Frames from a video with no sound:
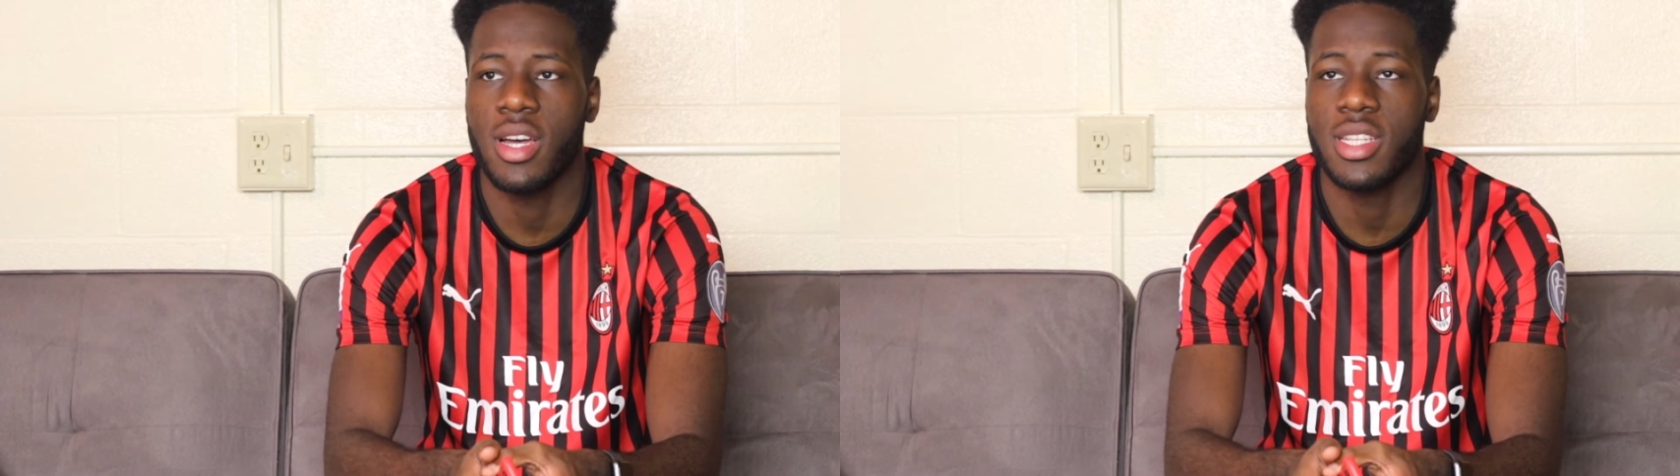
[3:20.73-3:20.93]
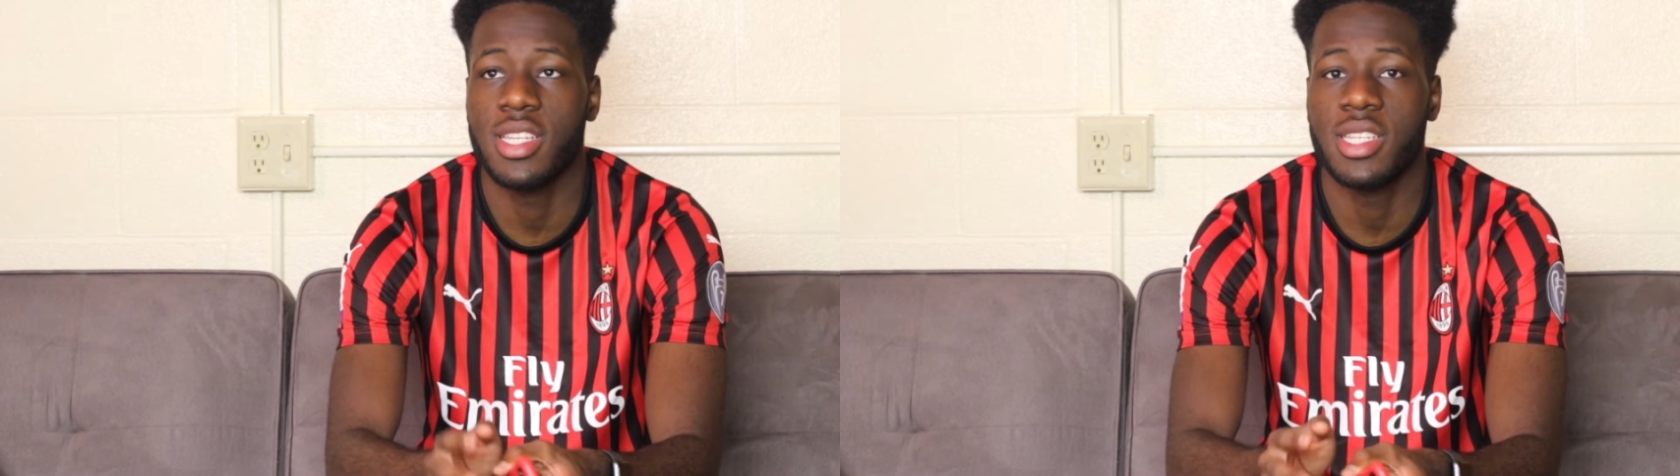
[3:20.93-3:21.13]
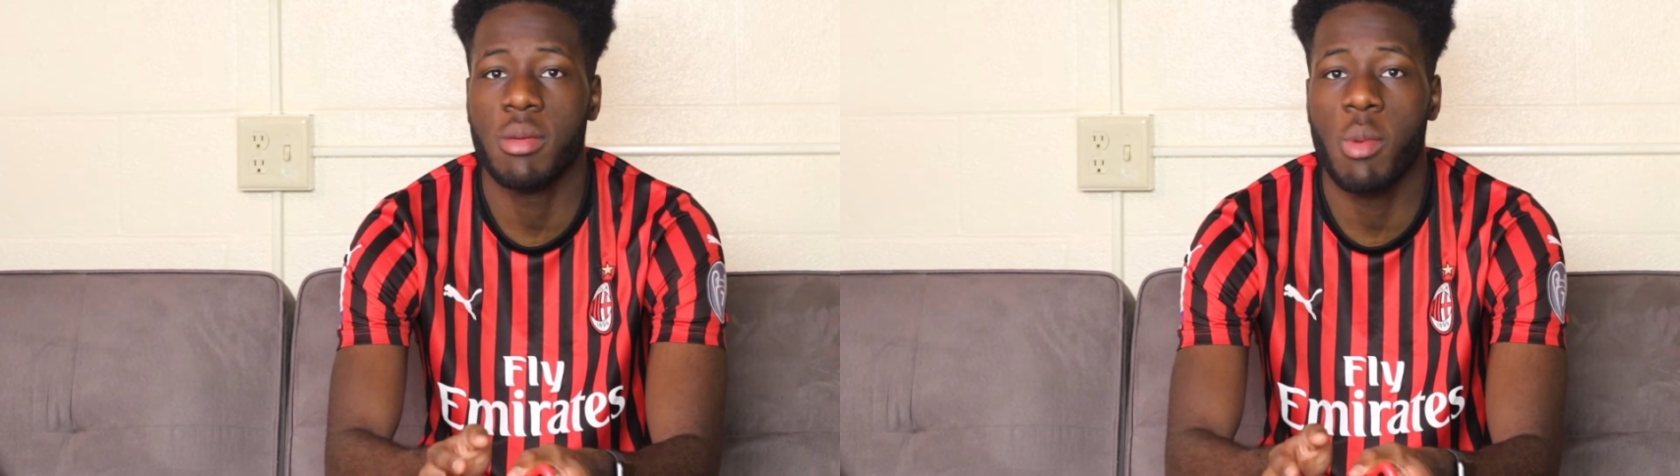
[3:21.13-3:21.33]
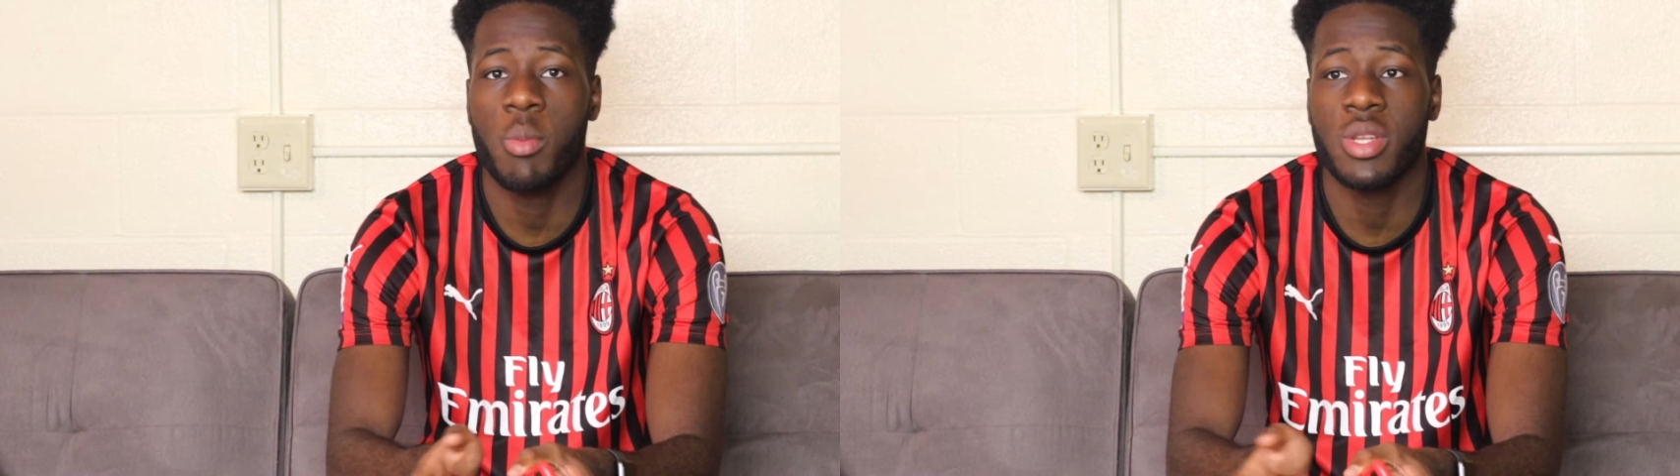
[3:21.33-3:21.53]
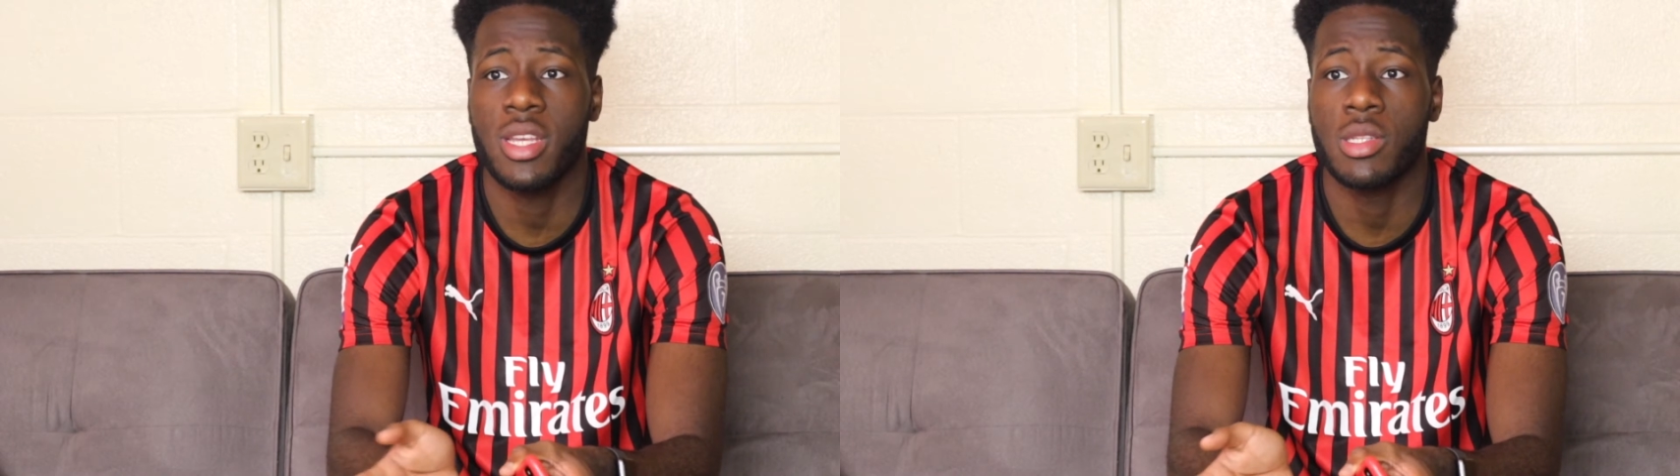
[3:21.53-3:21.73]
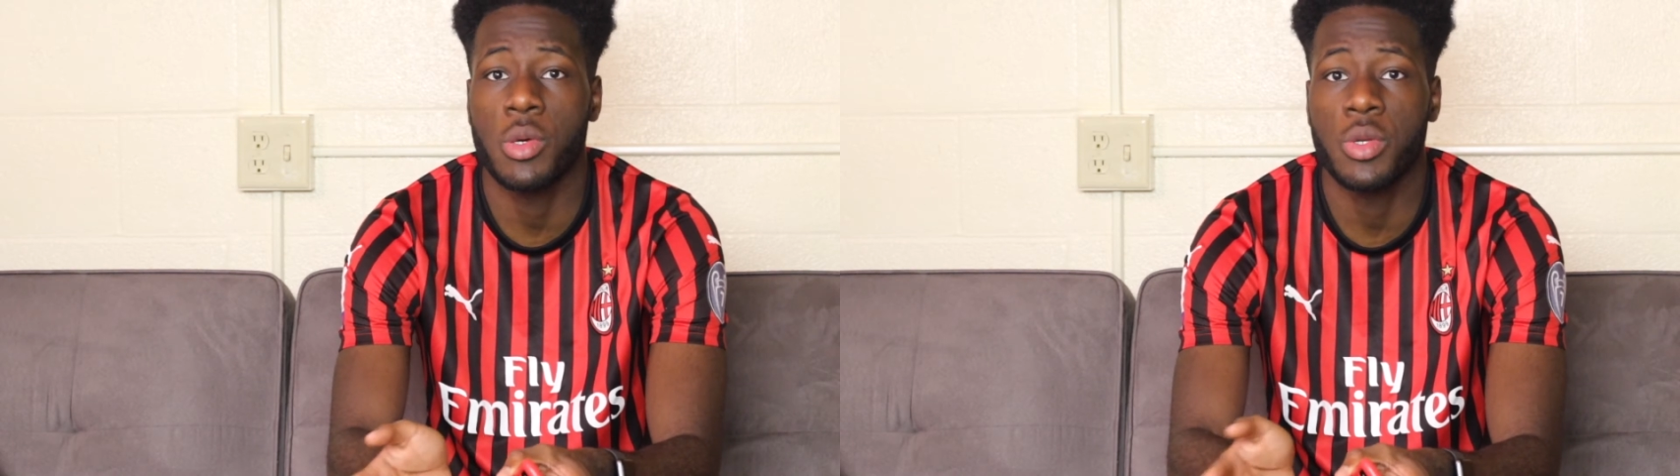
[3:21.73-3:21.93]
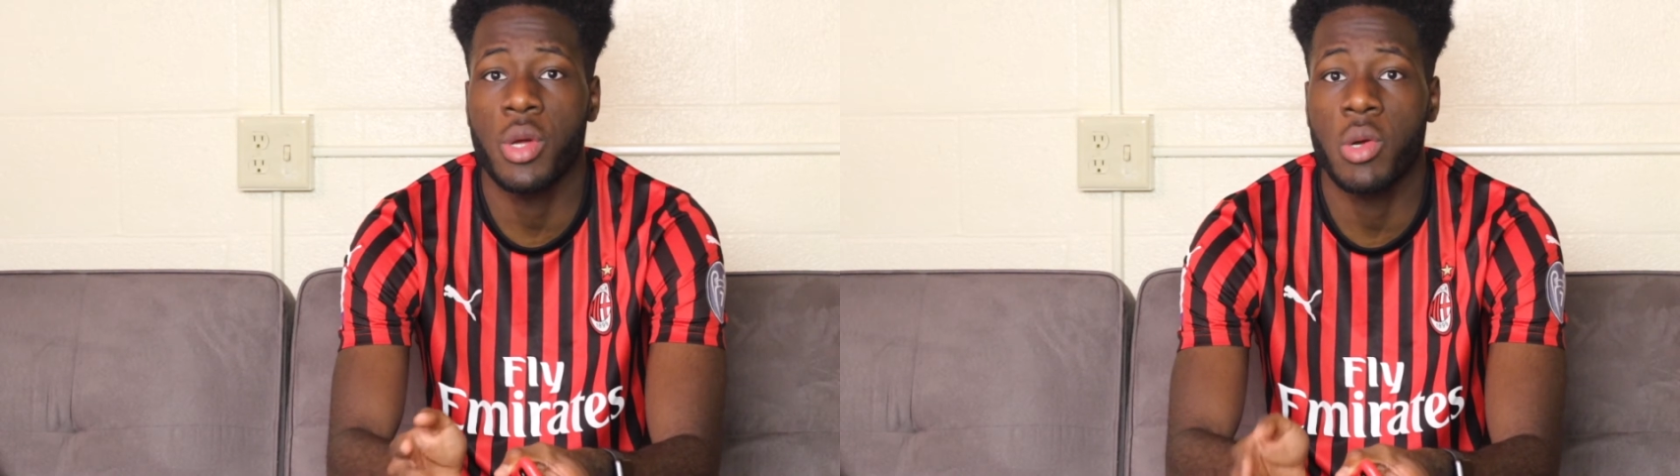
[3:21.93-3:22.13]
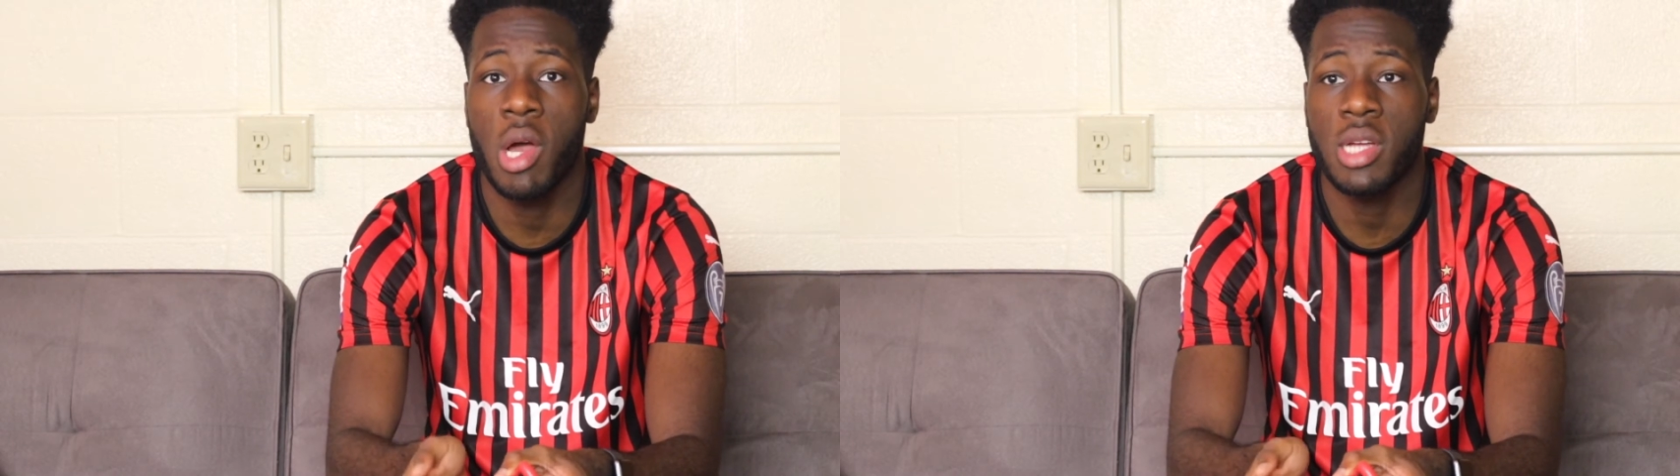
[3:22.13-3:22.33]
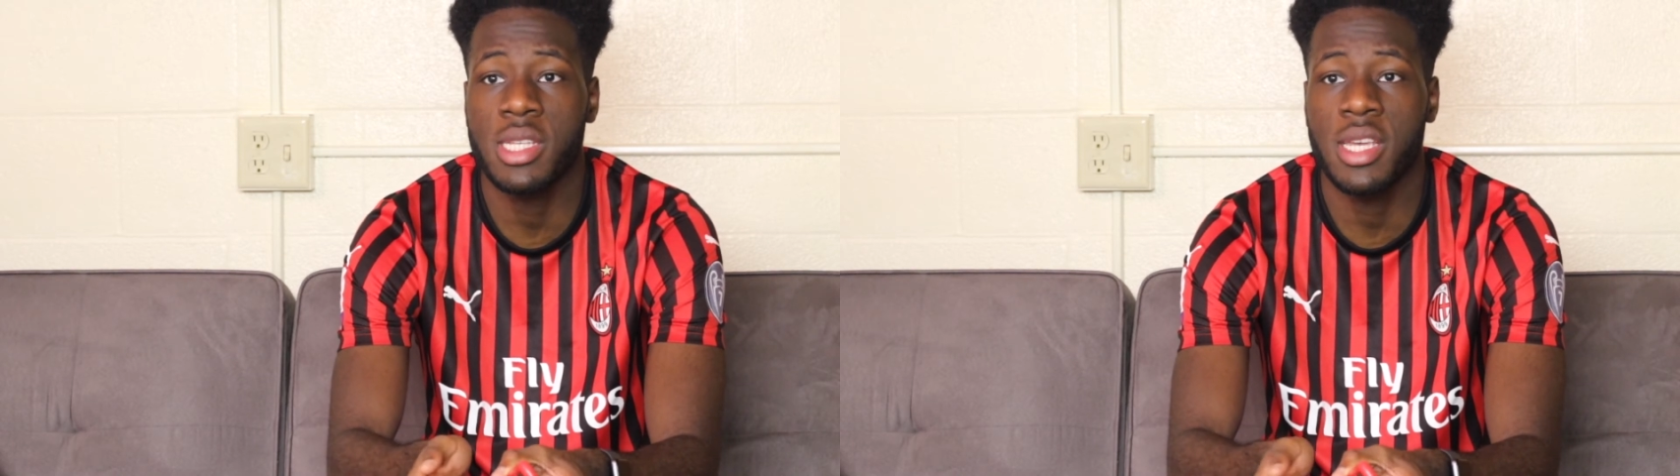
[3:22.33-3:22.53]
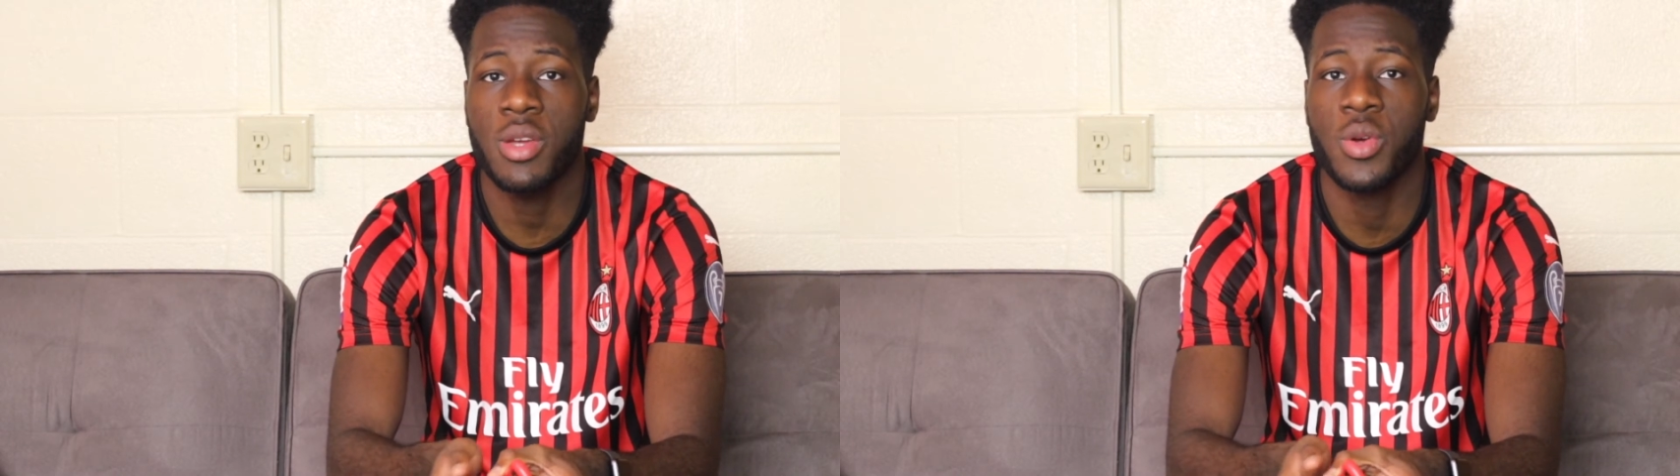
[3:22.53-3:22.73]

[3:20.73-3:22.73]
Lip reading: to team up with Antonio Conte,